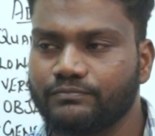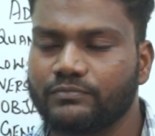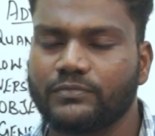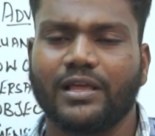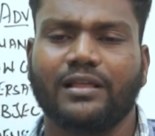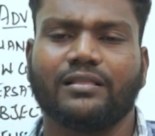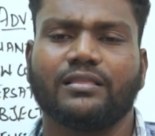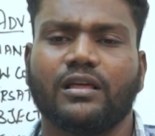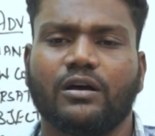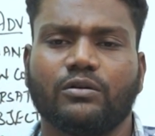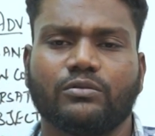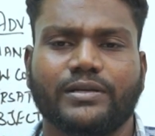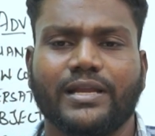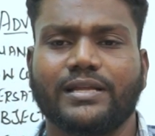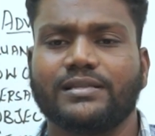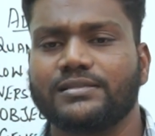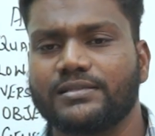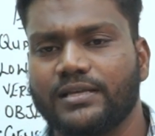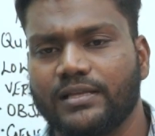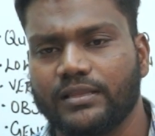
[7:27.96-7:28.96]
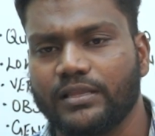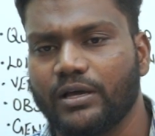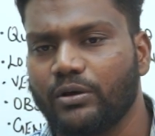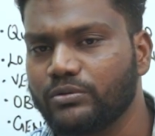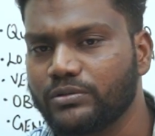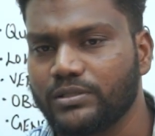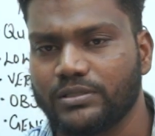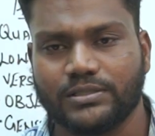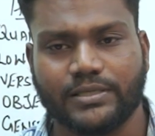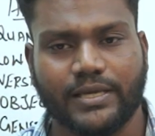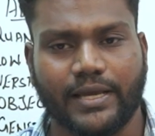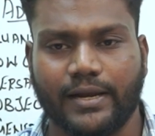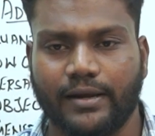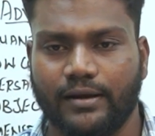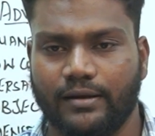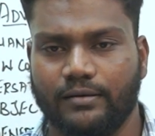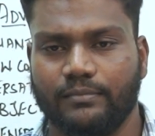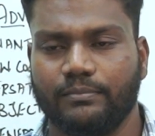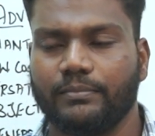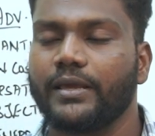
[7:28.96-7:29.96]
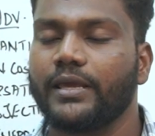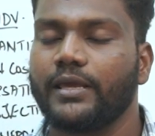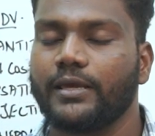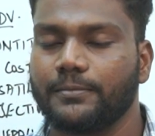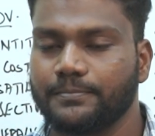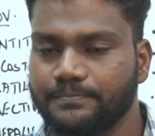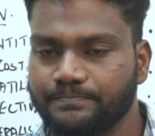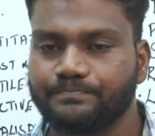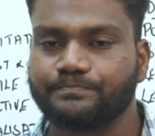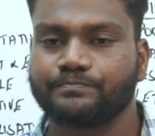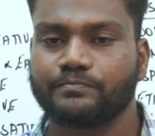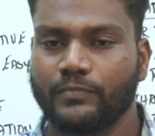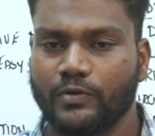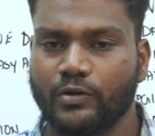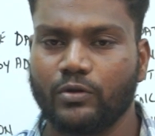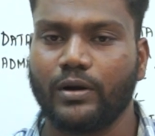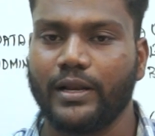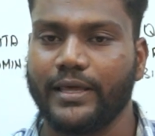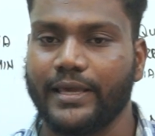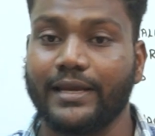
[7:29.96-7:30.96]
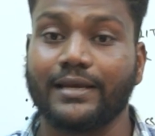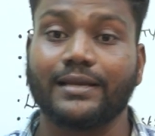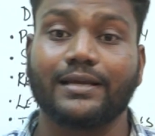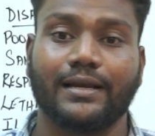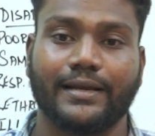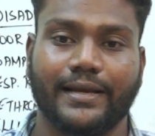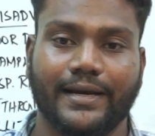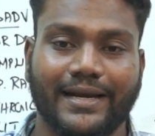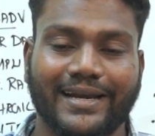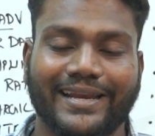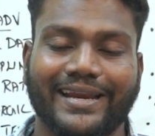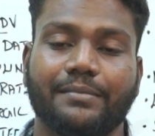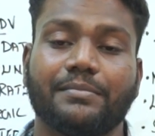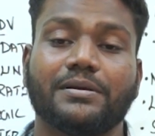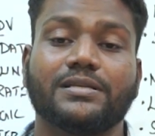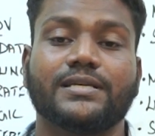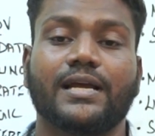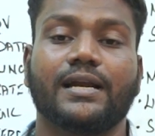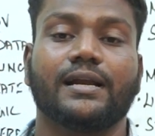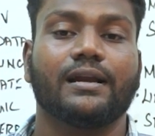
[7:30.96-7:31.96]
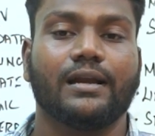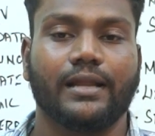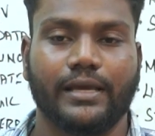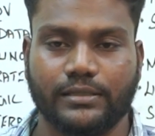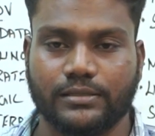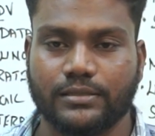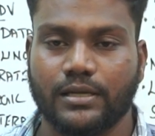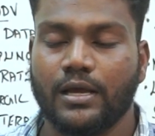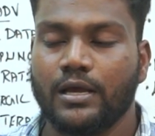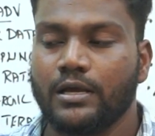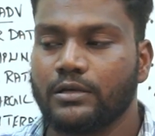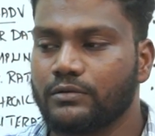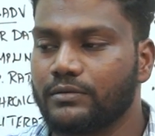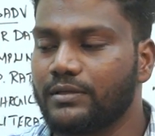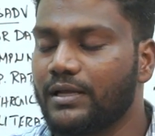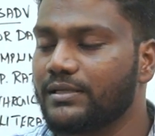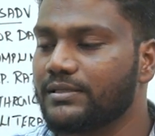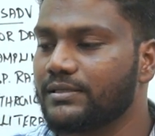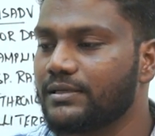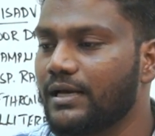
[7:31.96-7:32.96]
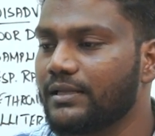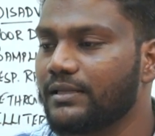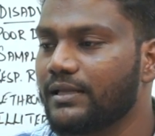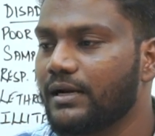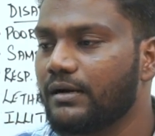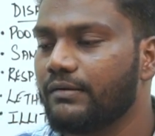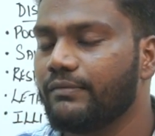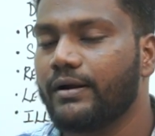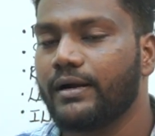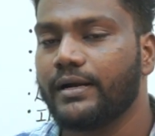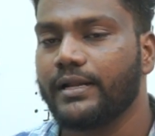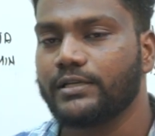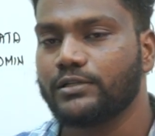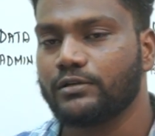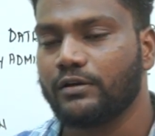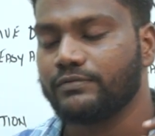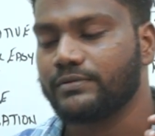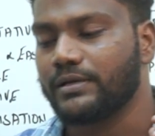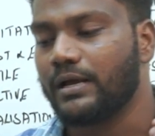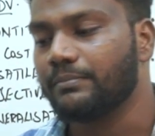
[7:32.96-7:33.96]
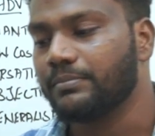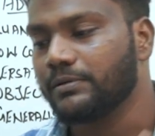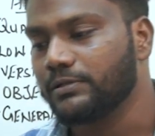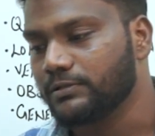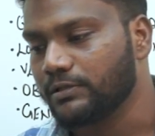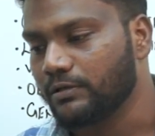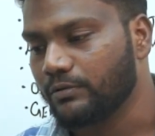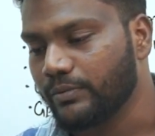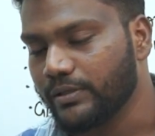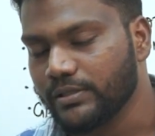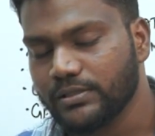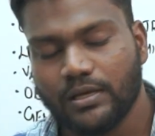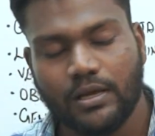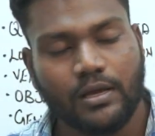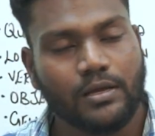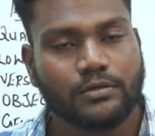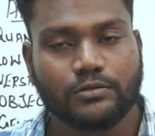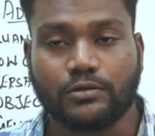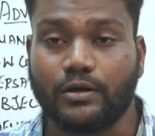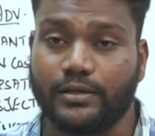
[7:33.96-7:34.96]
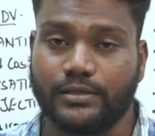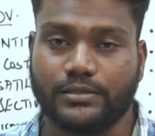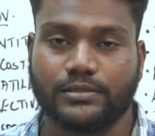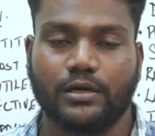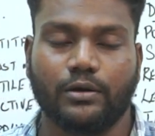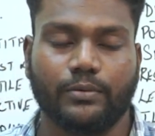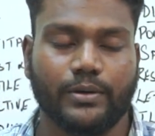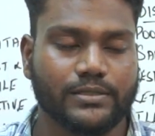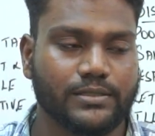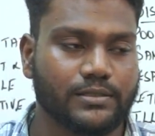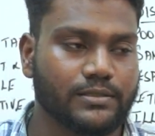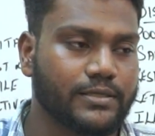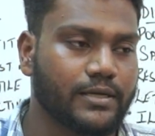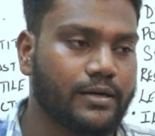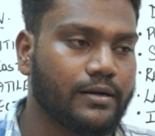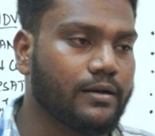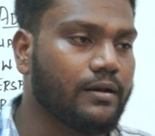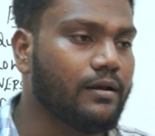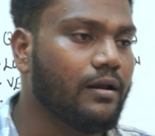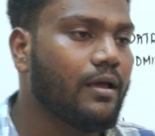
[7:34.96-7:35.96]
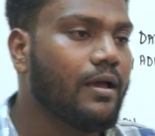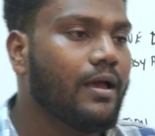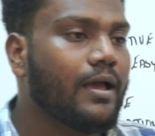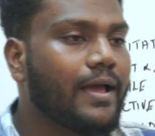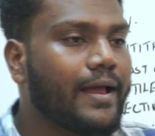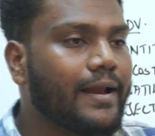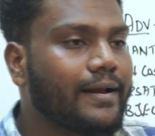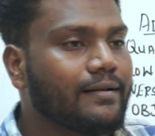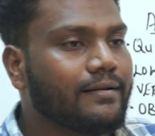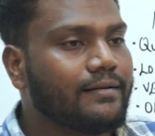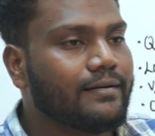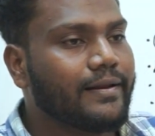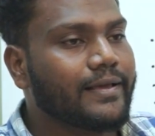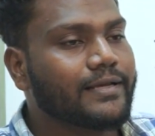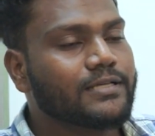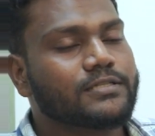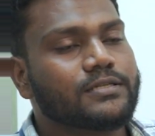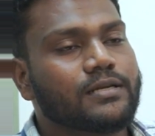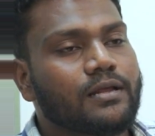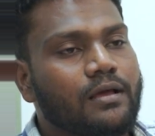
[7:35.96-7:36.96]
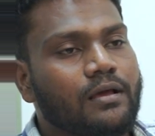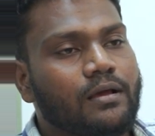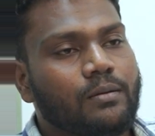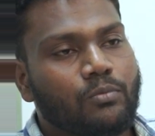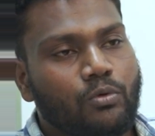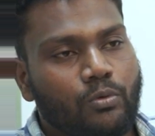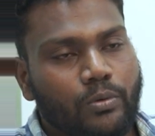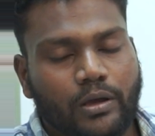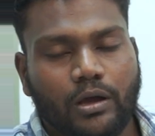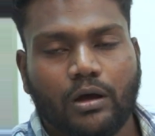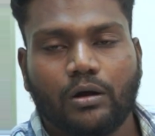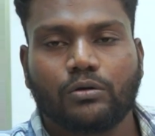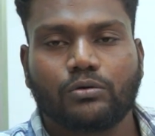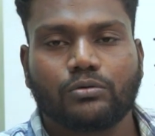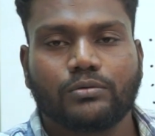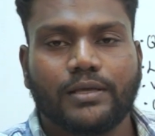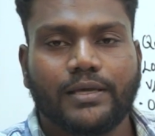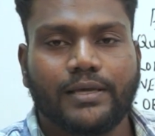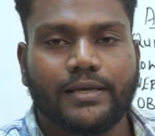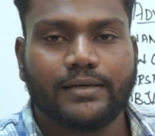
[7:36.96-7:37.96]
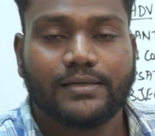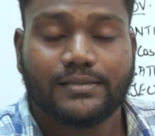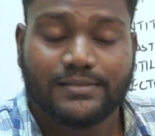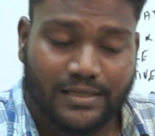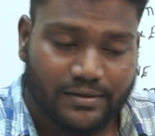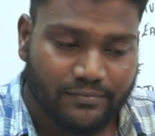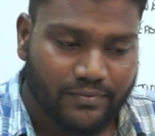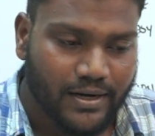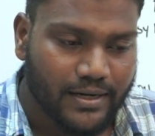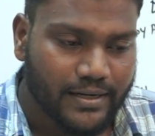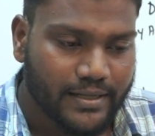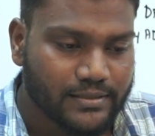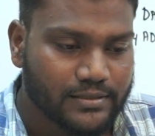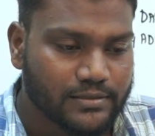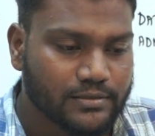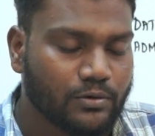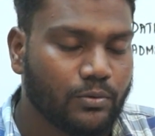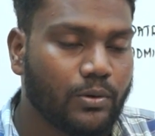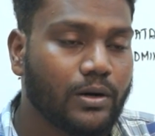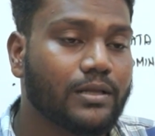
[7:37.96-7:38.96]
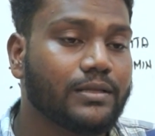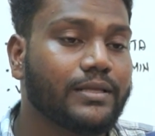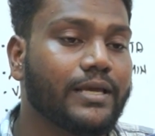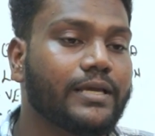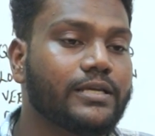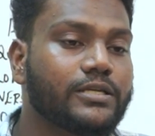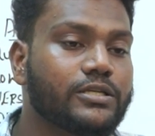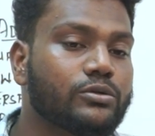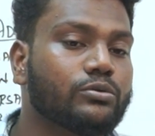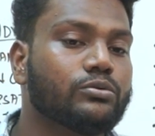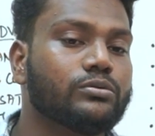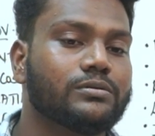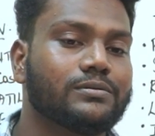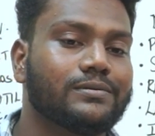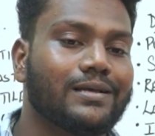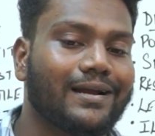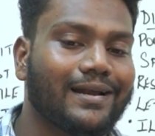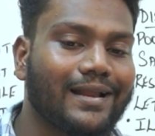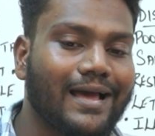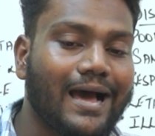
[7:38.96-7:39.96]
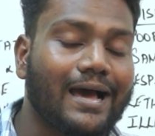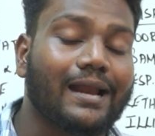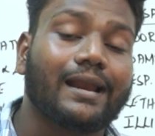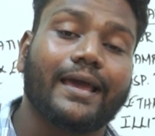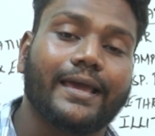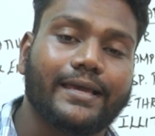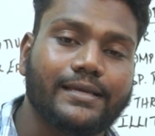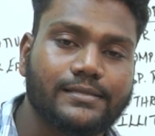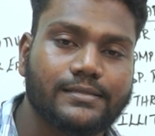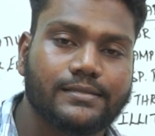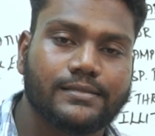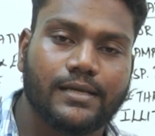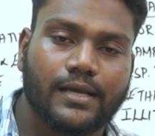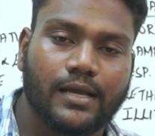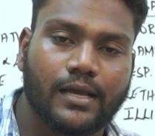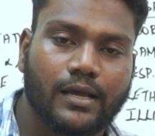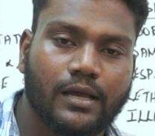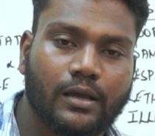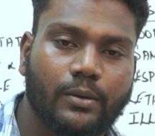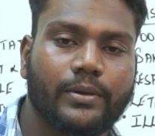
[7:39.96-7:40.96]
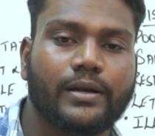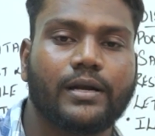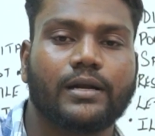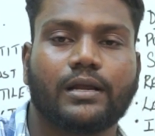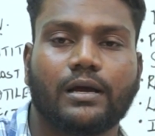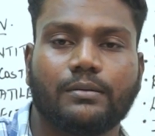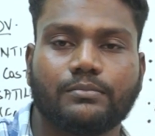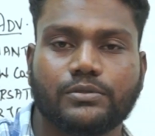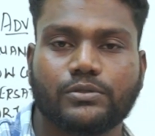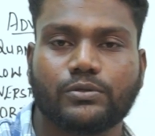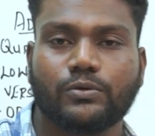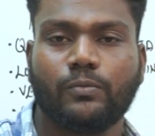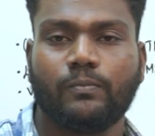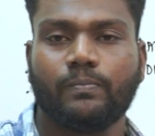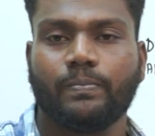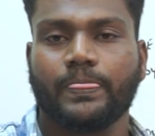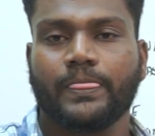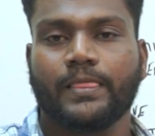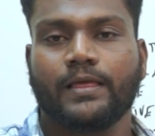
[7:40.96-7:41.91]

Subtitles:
tens and thousands can be inculcated, can be generalized. So that is another advantage of surveys in general. And next, moving on to the disadvantages. Now, what are the issues that arise when it comes to